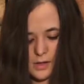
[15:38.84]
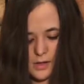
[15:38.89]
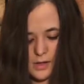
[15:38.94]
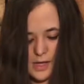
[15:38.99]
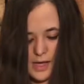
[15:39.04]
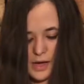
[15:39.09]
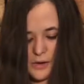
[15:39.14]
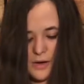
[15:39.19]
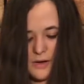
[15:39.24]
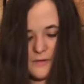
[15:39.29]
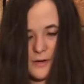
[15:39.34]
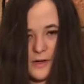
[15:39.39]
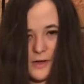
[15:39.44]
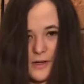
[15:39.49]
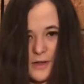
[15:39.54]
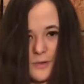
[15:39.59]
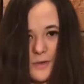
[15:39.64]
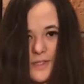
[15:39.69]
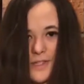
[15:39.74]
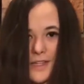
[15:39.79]
However,
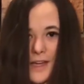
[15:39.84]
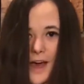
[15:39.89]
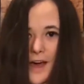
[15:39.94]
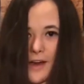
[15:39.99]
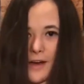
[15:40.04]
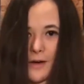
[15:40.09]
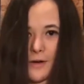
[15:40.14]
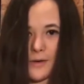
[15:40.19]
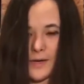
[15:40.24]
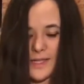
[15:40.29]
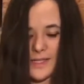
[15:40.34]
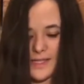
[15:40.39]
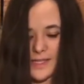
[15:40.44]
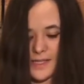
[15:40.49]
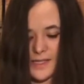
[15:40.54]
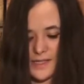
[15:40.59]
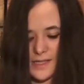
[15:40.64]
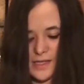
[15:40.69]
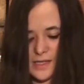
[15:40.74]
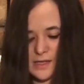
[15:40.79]
it was not always
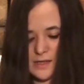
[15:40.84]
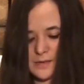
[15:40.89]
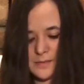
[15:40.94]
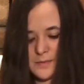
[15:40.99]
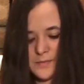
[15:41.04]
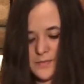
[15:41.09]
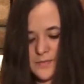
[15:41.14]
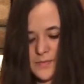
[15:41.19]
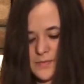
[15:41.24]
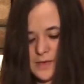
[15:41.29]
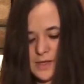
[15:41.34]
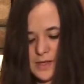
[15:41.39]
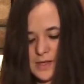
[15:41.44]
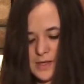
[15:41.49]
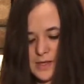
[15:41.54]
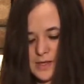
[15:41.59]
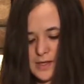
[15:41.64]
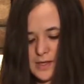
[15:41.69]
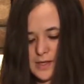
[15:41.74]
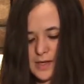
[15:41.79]
easy.
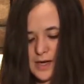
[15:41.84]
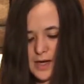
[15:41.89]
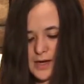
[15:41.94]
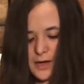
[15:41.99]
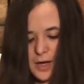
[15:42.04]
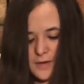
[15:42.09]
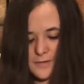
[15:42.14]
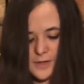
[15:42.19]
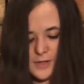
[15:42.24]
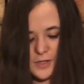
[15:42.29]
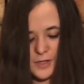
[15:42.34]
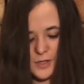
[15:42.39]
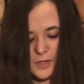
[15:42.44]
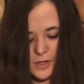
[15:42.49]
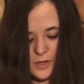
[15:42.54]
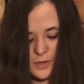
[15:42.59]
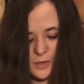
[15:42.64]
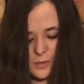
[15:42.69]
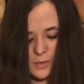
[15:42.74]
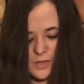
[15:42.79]
I often
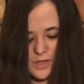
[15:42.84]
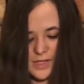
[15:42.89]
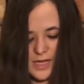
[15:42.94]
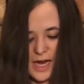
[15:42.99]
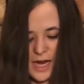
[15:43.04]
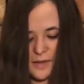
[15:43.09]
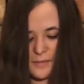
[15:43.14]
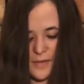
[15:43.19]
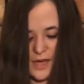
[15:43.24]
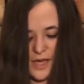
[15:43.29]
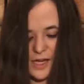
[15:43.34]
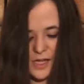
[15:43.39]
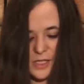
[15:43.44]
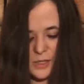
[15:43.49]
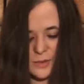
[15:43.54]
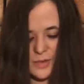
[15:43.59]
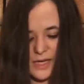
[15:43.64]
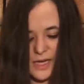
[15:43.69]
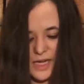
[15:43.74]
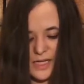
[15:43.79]
struggled with time
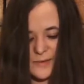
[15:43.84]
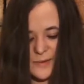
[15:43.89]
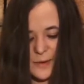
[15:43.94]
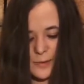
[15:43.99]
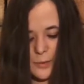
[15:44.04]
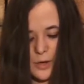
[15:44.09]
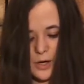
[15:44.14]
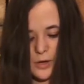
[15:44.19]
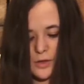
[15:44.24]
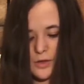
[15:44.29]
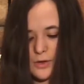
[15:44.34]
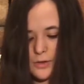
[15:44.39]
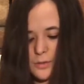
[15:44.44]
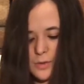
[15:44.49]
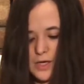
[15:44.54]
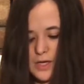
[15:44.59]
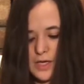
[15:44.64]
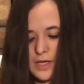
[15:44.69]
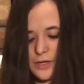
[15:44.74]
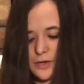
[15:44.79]
management as my workload
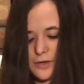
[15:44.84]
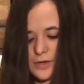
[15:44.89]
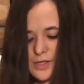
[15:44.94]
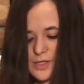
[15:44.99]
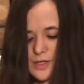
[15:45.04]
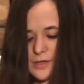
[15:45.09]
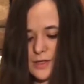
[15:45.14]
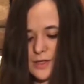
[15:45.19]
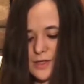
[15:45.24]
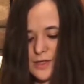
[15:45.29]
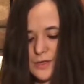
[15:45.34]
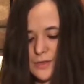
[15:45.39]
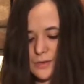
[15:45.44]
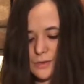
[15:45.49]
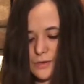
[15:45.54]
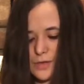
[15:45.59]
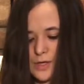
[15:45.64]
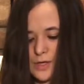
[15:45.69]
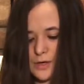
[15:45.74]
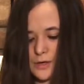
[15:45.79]
would increase during the school
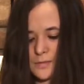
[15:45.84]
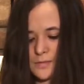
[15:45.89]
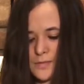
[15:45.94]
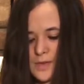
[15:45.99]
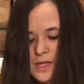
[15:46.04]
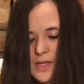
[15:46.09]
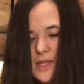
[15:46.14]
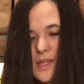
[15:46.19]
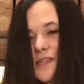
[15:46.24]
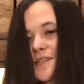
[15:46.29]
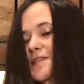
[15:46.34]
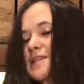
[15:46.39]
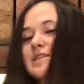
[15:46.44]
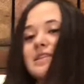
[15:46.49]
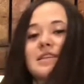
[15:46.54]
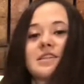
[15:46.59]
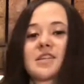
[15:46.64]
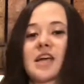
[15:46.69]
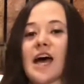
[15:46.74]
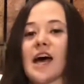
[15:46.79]
year. This is
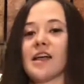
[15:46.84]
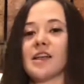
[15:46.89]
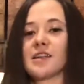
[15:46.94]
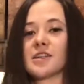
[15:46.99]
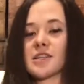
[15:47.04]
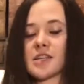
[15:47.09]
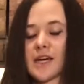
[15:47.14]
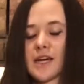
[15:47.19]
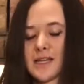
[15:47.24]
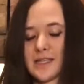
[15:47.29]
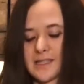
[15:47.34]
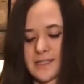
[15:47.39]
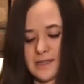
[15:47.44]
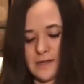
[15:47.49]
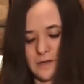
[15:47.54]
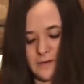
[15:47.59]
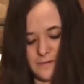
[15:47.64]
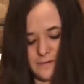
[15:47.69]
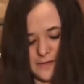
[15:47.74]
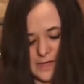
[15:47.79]
a challenge I
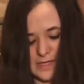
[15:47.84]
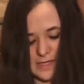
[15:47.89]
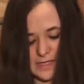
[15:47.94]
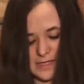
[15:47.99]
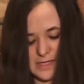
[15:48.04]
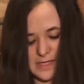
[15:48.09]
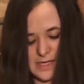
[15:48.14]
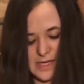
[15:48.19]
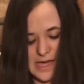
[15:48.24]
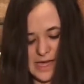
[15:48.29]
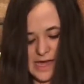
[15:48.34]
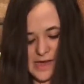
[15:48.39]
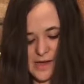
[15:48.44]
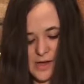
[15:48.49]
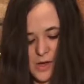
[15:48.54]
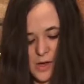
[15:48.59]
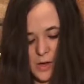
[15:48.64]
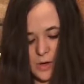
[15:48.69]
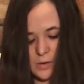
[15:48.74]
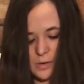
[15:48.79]
still face today
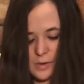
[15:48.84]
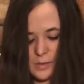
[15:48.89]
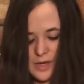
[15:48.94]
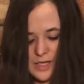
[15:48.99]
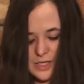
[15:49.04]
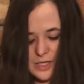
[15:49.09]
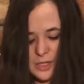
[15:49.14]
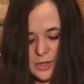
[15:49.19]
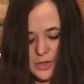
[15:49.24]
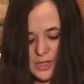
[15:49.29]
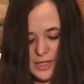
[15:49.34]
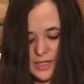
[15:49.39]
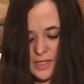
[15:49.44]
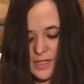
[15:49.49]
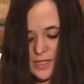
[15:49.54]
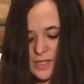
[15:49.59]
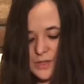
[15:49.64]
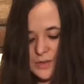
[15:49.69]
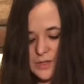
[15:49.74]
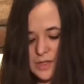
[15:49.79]
while my show
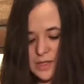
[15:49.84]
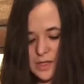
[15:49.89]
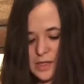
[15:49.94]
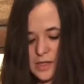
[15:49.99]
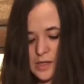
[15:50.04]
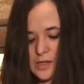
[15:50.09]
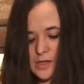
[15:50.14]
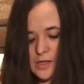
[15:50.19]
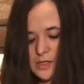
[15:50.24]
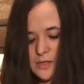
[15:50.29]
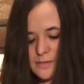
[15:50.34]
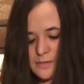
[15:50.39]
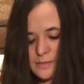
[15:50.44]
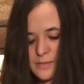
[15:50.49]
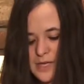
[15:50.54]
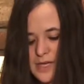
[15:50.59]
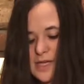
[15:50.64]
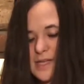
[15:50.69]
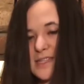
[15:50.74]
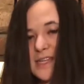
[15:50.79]
continues in college
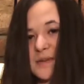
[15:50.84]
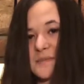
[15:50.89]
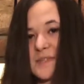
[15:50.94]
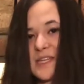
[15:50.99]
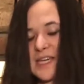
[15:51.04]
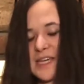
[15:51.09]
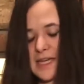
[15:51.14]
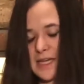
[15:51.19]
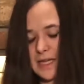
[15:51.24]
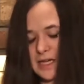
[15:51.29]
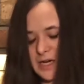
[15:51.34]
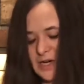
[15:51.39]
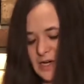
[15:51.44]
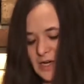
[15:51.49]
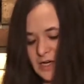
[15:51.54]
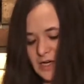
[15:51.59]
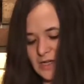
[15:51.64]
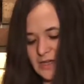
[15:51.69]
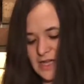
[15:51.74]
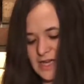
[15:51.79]
because I'm taking
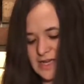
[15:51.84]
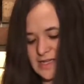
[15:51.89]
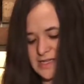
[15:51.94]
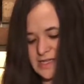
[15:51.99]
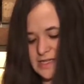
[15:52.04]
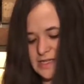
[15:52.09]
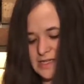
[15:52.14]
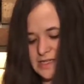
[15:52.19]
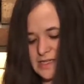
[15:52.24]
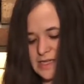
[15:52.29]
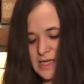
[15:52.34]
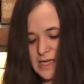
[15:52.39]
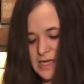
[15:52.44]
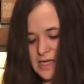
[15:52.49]
harder classes